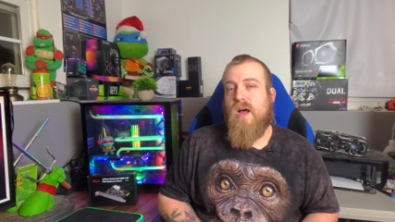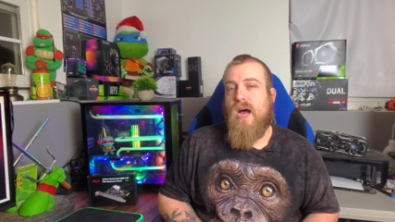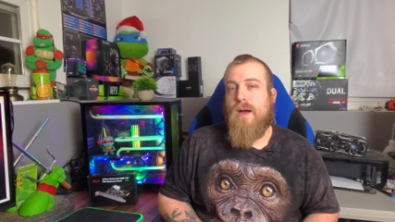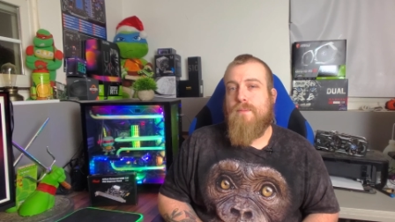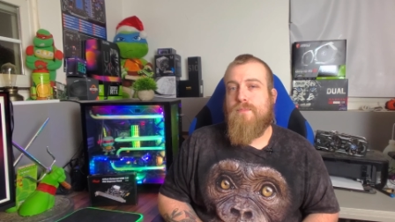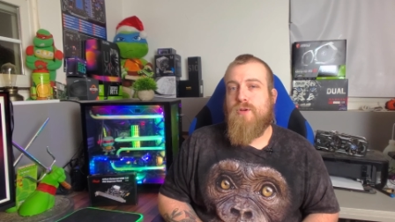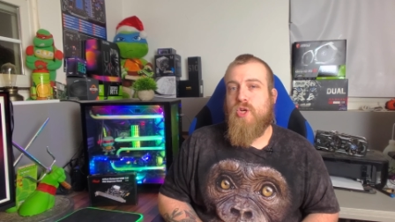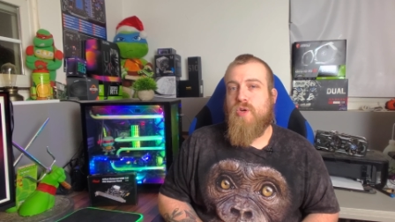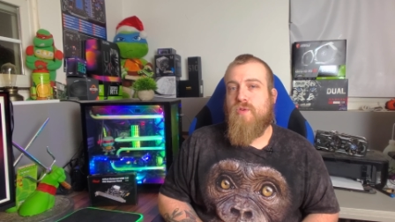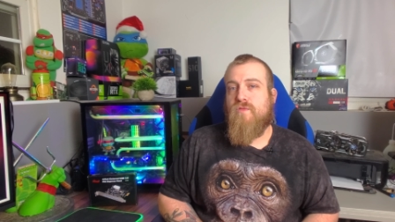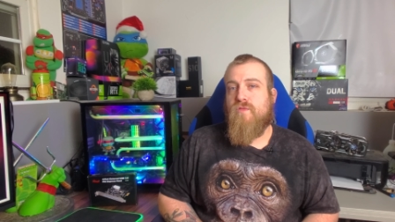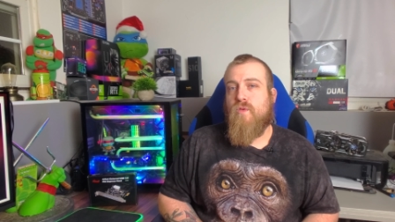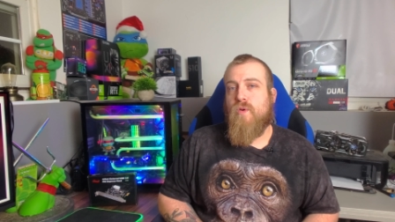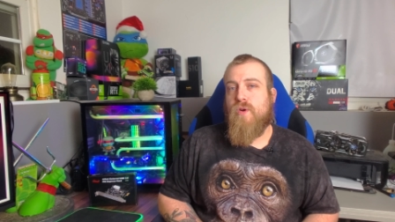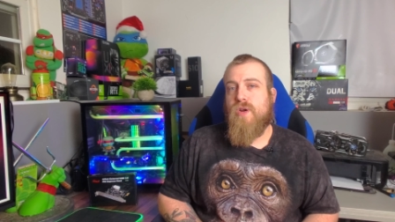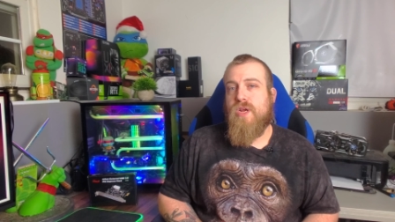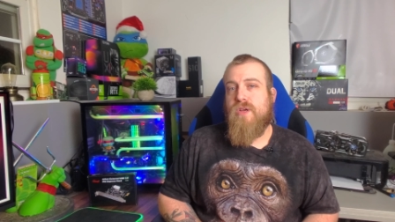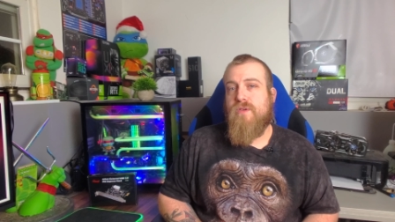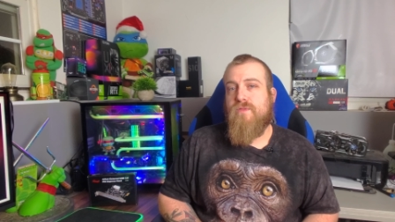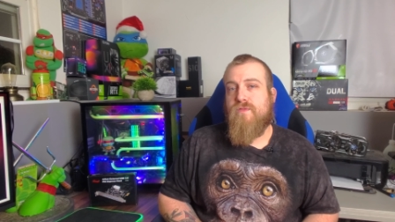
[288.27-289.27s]
option
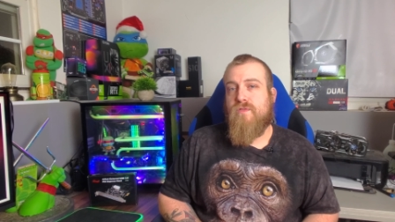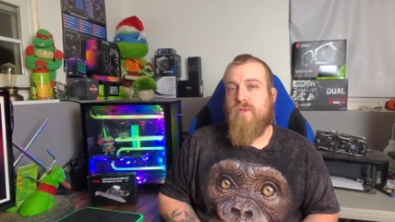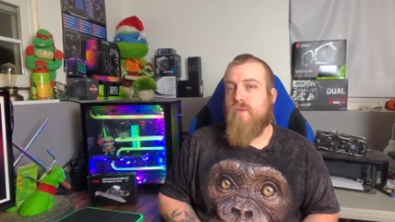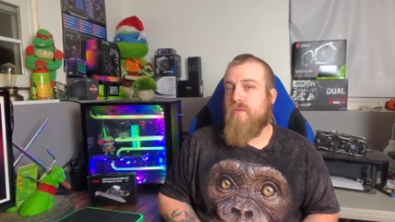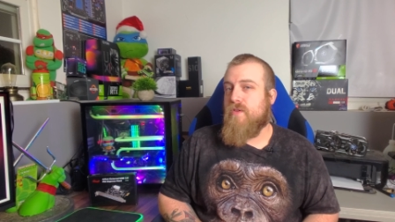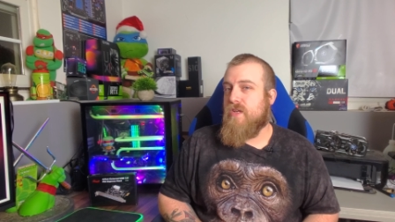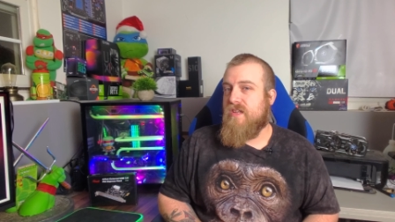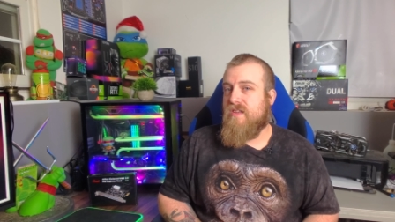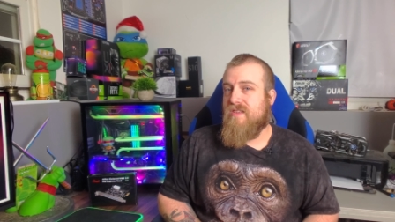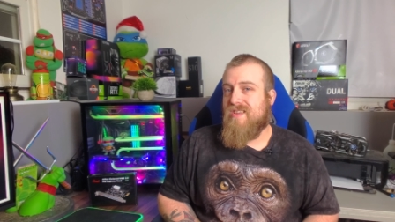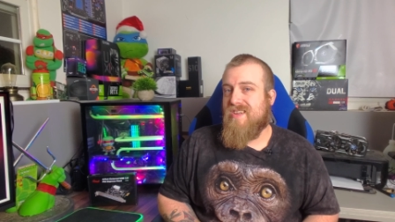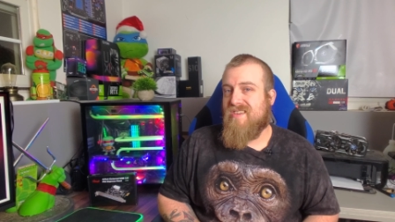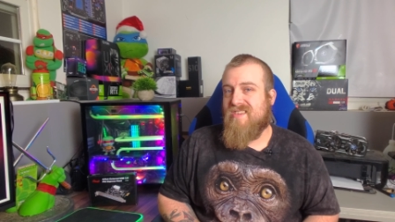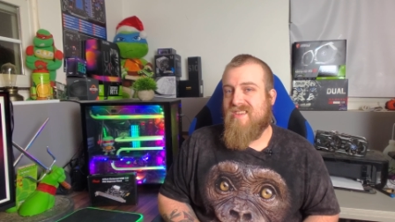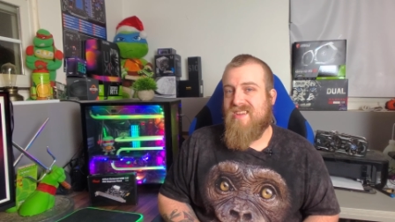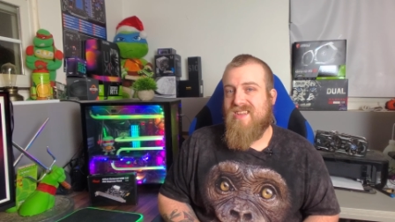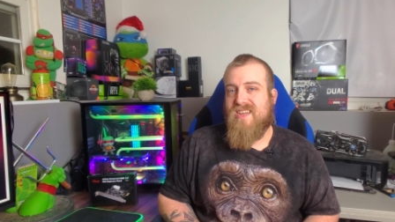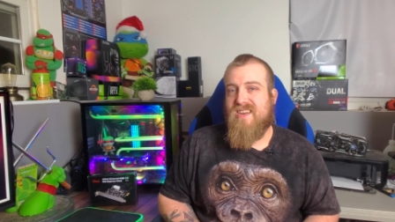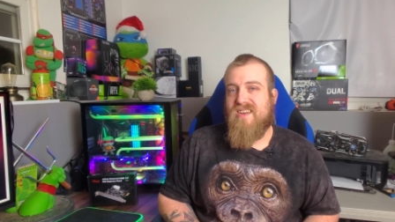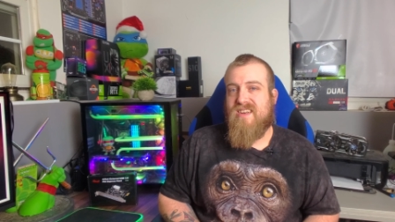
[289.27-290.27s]
for you for only
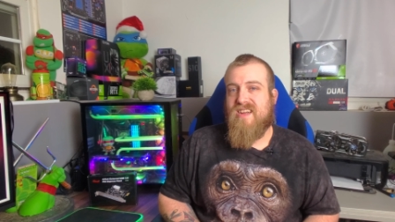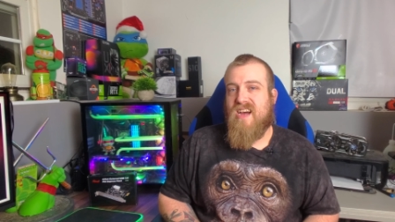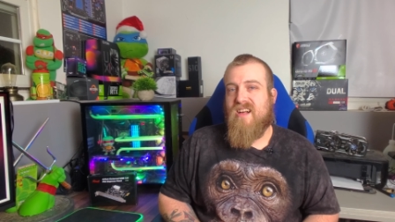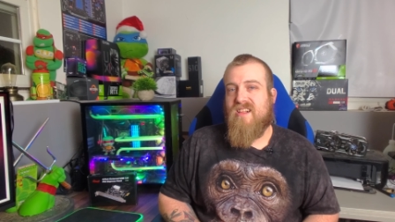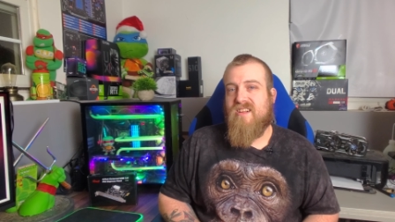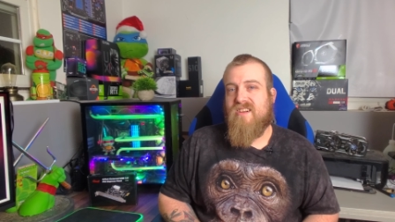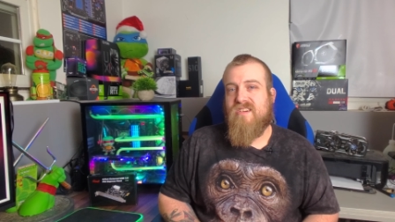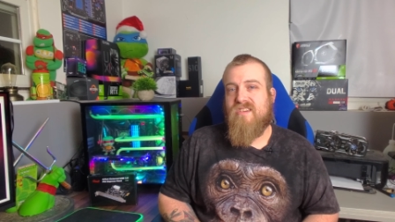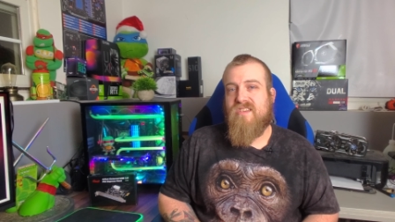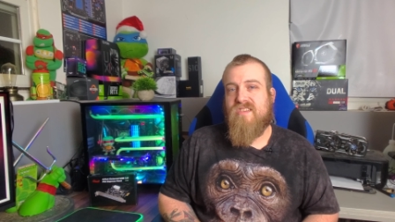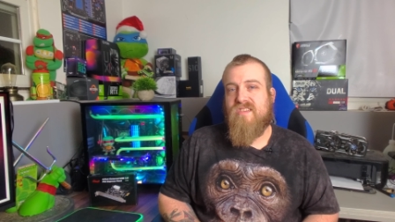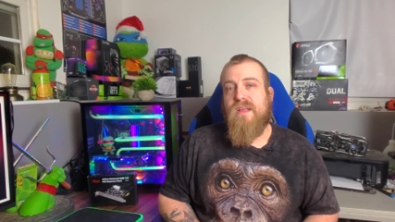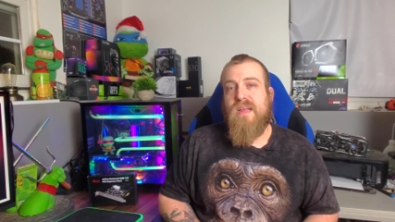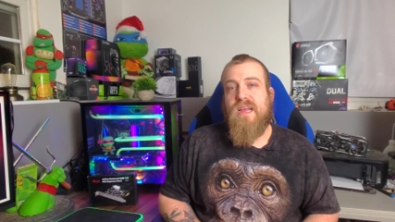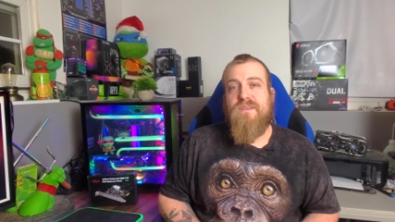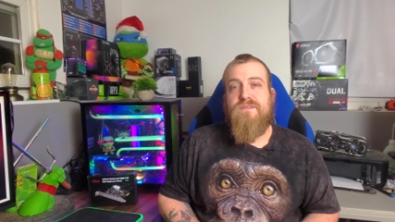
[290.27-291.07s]
$16.